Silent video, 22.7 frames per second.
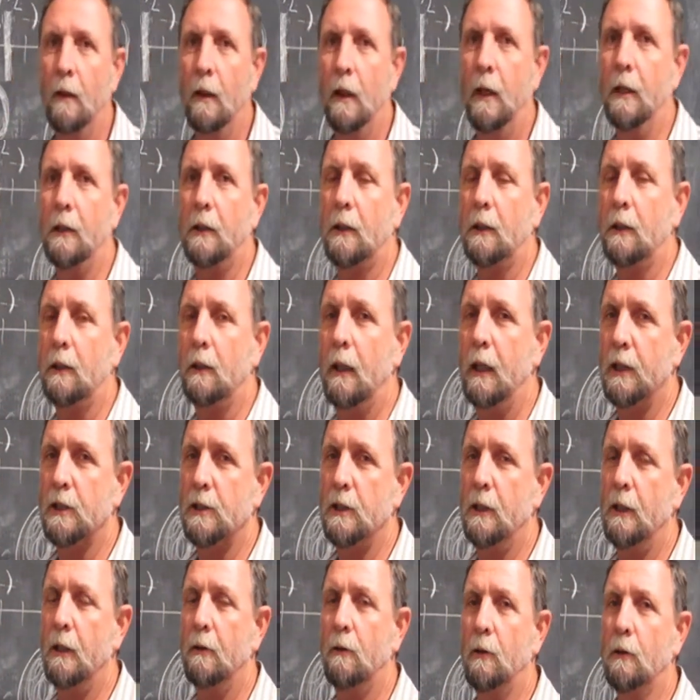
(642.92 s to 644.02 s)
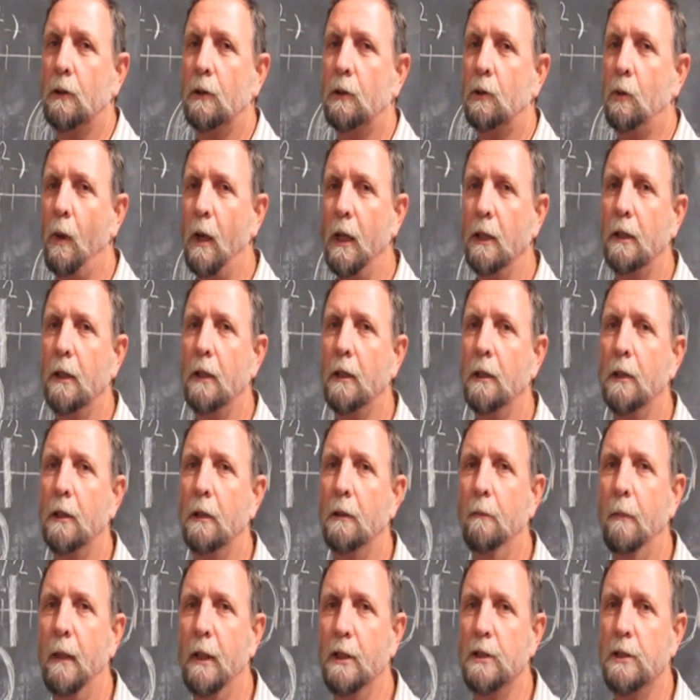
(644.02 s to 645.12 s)
has actually got twice
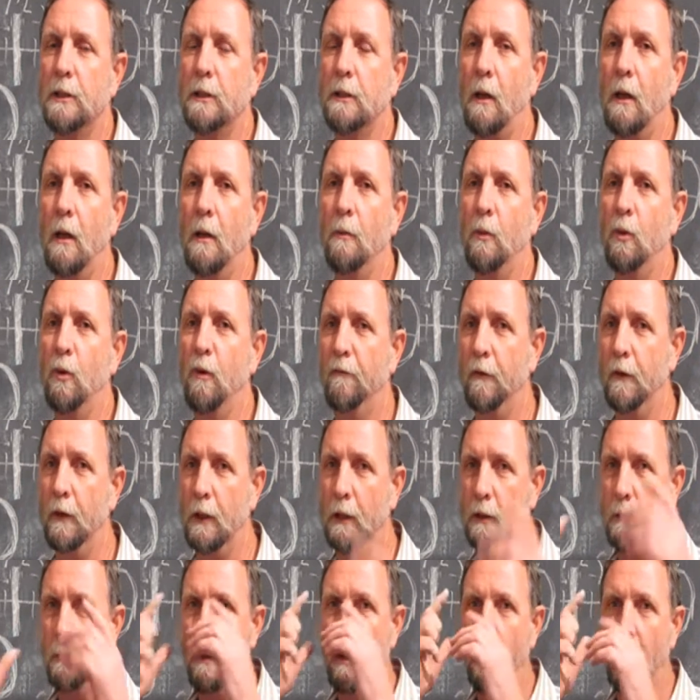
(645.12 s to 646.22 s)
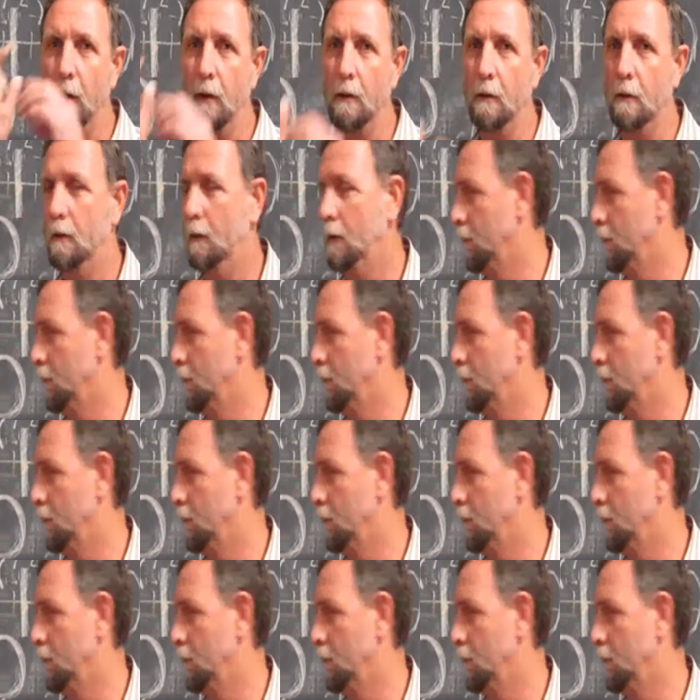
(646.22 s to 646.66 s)
as much time within his mind.